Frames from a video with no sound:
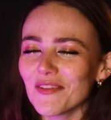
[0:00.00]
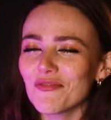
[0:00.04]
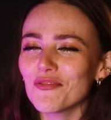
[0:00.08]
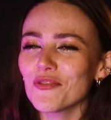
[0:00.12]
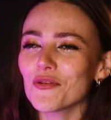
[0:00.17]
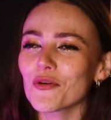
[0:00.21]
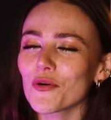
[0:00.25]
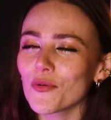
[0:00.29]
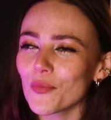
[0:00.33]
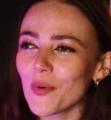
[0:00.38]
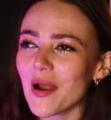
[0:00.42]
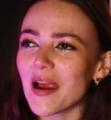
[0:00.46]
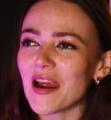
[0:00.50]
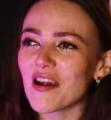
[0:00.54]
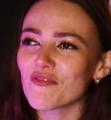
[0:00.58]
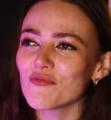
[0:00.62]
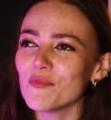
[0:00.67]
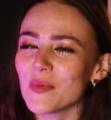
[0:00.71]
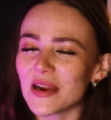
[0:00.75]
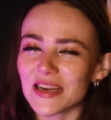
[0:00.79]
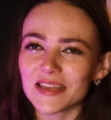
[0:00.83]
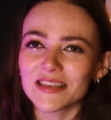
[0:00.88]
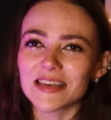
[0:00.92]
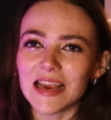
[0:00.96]
if you're aware
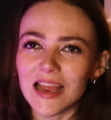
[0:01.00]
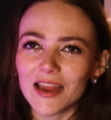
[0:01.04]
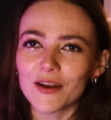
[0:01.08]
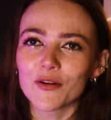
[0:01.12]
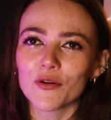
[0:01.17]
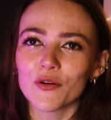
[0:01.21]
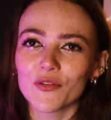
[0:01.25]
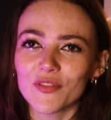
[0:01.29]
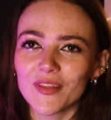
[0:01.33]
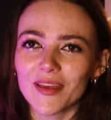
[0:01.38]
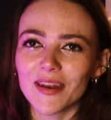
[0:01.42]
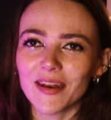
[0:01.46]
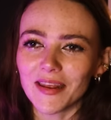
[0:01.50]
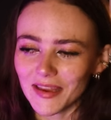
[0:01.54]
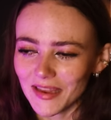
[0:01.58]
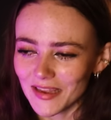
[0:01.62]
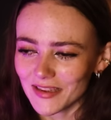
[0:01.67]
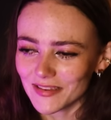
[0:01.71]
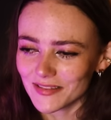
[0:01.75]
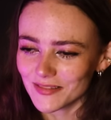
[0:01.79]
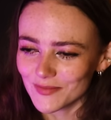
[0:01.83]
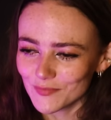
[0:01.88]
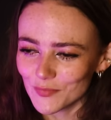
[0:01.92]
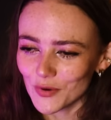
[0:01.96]
of my channel, then I
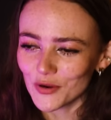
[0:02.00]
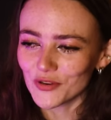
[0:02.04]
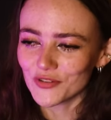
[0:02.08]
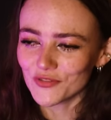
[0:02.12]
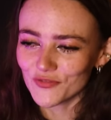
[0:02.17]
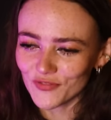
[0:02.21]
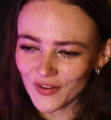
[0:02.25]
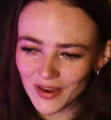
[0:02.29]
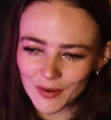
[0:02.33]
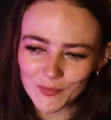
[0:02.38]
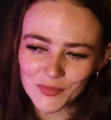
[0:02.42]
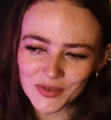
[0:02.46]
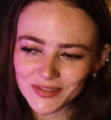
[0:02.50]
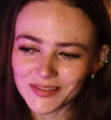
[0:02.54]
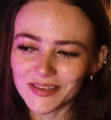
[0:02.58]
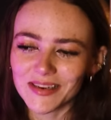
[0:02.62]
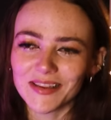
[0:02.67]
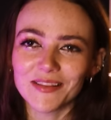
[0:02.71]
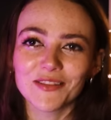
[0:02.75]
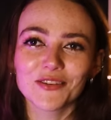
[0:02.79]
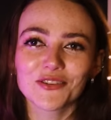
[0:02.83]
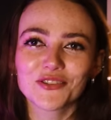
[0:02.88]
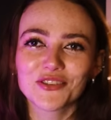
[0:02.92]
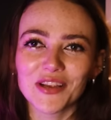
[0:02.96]
guess most
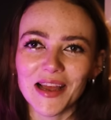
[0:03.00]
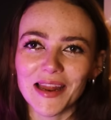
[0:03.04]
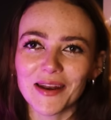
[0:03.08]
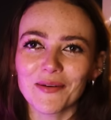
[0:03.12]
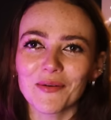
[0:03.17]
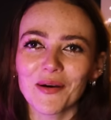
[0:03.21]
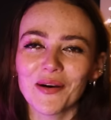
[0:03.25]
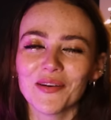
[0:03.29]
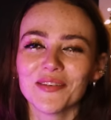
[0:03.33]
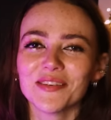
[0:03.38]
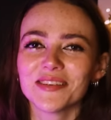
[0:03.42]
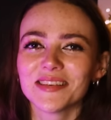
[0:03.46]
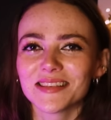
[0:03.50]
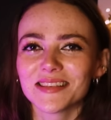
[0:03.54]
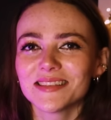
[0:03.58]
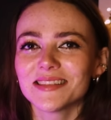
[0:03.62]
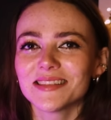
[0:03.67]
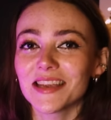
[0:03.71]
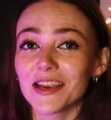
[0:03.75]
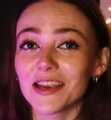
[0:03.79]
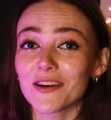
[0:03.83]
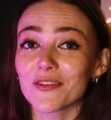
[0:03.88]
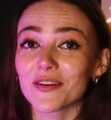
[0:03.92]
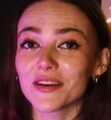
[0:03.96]
famously the Shadowhunters
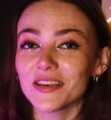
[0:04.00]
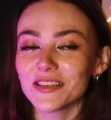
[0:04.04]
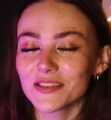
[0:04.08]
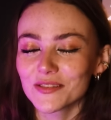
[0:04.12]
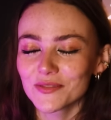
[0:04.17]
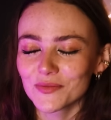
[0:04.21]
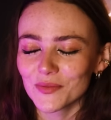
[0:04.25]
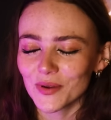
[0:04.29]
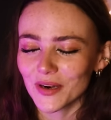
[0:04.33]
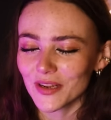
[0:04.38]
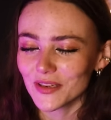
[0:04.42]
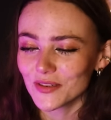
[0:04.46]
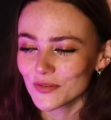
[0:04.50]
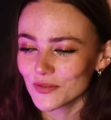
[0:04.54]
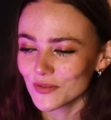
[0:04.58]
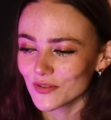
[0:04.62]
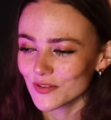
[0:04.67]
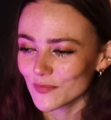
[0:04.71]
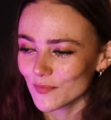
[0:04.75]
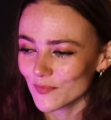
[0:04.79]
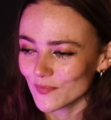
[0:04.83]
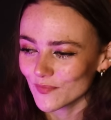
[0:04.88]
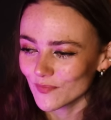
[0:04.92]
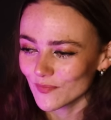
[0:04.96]
series, when I
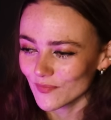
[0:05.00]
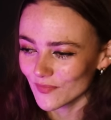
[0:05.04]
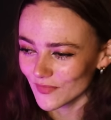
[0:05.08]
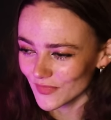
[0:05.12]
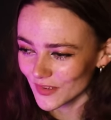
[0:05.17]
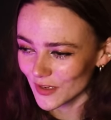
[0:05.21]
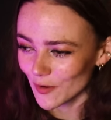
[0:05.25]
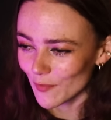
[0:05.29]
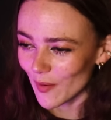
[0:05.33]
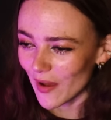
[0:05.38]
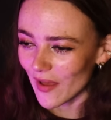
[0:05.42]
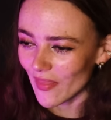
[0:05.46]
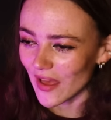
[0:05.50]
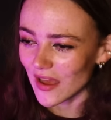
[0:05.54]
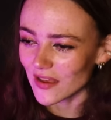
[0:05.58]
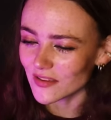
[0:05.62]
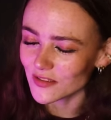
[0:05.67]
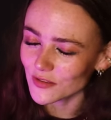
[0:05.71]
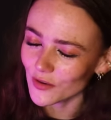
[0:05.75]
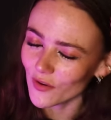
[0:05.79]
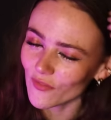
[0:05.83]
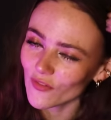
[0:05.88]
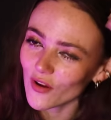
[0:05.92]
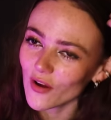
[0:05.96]
talked about
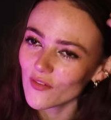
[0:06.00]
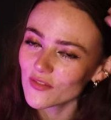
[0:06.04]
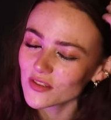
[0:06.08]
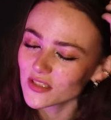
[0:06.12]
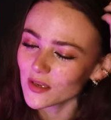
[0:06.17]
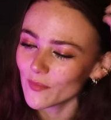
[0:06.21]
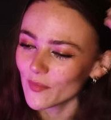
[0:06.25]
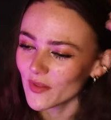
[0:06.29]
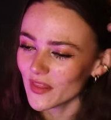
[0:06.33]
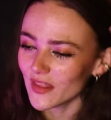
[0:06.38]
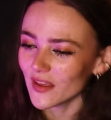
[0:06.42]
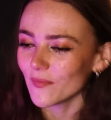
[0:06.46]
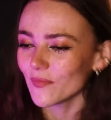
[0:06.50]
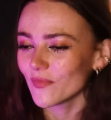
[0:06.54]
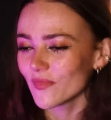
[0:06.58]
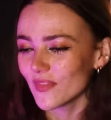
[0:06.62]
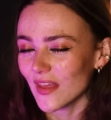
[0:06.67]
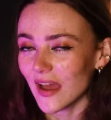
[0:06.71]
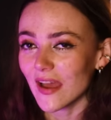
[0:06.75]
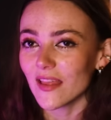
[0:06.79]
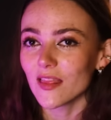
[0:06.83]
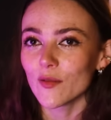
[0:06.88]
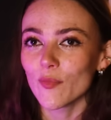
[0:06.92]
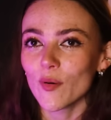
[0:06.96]
that. So I've covered some of it
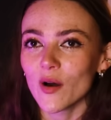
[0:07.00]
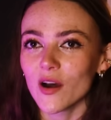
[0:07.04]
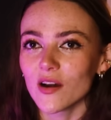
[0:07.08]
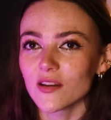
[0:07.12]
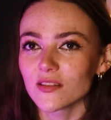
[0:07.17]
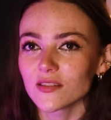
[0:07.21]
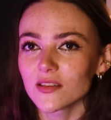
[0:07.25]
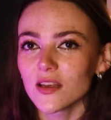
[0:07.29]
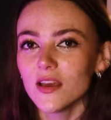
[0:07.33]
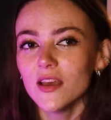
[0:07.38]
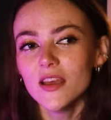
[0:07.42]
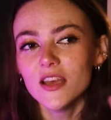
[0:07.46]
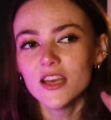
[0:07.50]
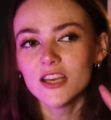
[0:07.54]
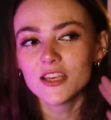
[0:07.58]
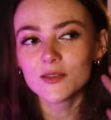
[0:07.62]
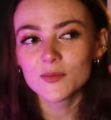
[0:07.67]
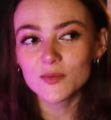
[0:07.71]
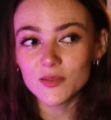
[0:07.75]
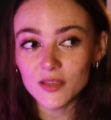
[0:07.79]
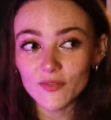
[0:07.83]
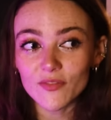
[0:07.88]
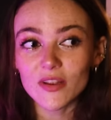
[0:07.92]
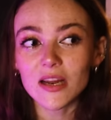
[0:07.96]
that in the past,
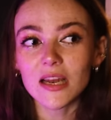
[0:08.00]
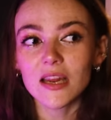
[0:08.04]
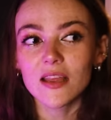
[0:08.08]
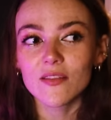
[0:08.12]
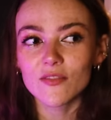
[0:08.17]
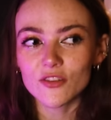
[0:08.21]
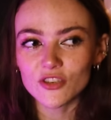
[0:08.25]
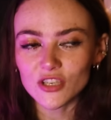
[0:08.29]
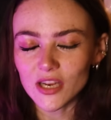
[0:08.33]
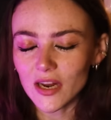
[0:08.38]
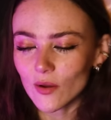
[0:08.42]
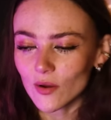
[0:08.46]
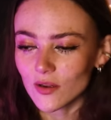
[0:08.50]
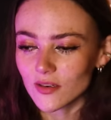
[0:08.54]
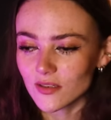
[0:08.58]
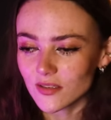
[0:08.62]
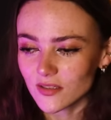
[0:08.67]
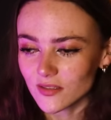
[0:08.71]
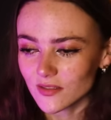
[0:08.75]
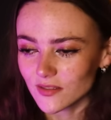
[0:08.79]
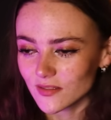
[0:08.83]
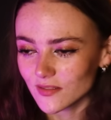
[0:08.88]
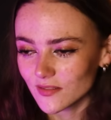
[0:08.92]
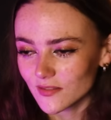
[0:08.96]
specifically in the
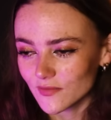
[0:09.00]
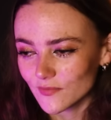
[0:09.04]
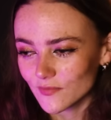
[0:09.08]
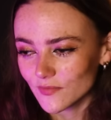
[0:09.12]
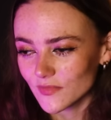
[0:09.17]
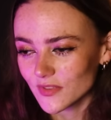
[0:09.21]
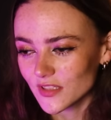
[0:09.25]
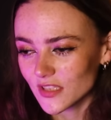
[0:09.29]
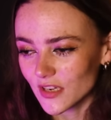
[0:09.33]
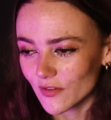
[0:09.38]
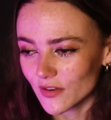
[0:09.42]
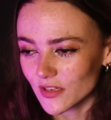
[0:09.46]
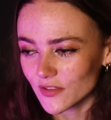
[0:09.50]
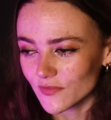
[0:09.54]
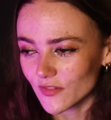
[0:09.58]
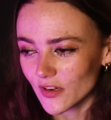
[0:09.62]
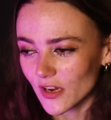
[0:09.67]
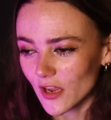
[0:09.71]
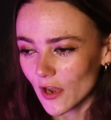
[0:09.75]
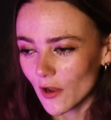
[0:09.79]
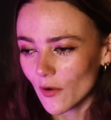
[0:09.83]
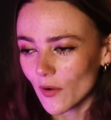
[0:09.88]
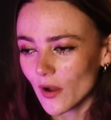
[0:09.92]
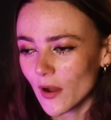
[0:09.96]
Shadowhunters series
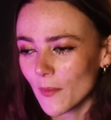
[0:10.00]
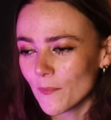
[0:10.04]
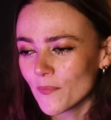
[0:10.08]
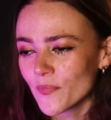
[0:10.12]
video,